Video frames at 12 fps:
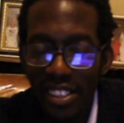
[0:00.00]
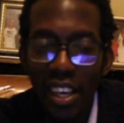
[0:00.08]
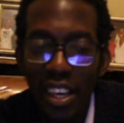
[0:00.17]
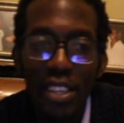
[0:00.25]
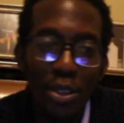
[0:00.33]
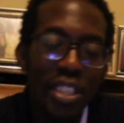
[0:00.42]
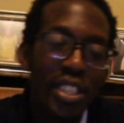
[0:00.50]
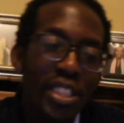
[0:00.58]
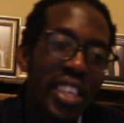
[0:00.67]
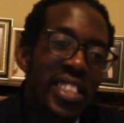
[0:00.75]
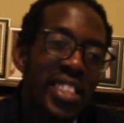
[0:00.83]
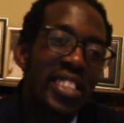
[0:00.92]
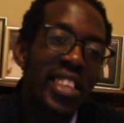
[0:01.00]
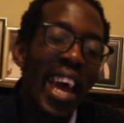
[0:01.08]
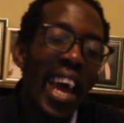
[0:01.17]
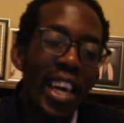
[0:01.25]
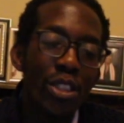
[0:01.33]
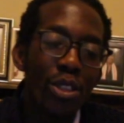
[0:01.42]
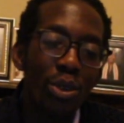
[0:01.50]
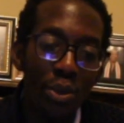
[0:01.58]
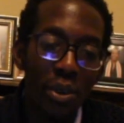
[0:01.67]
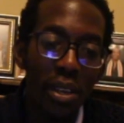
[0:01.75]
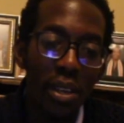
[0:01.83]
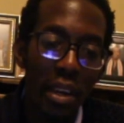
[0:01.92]
Yeah, so this is the actual
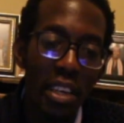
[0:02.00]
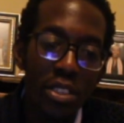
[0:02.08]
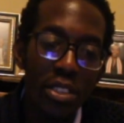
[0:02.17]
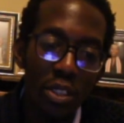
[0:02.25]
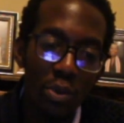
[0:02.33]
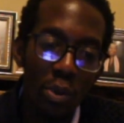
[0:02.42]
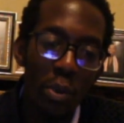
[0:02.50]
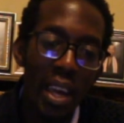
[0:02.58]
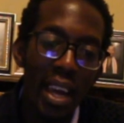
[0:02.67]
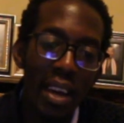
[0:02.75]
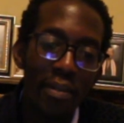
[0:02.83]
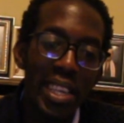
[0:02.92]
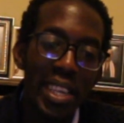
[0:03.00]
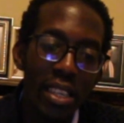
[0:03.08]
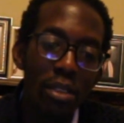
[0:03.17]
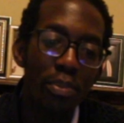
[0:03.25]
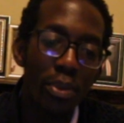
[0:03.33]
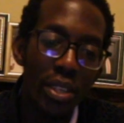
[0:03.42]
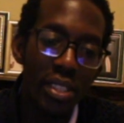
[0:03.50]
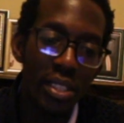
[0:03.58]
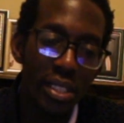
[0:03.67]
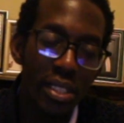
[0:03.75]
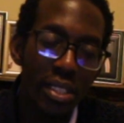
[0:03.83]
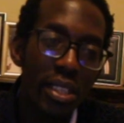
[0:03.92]
real matrix where we have legal
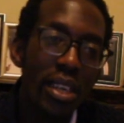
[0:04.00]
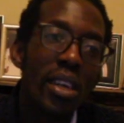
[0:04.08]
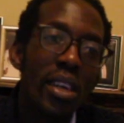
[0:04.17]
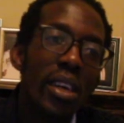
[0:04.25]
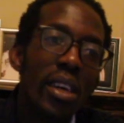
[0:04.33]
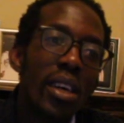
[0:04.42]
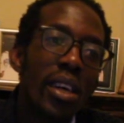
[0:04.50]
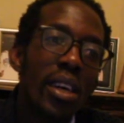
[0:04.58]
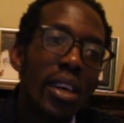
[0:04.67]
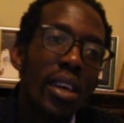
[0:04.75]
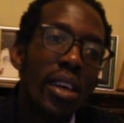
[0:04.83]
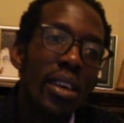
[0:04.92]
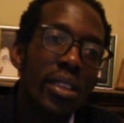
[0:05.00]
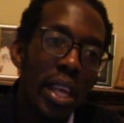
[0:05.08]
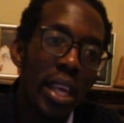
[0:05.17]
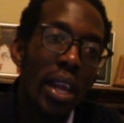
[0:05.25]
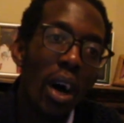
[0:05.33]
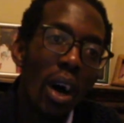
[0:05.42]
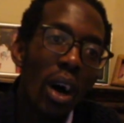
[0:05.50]
persons that are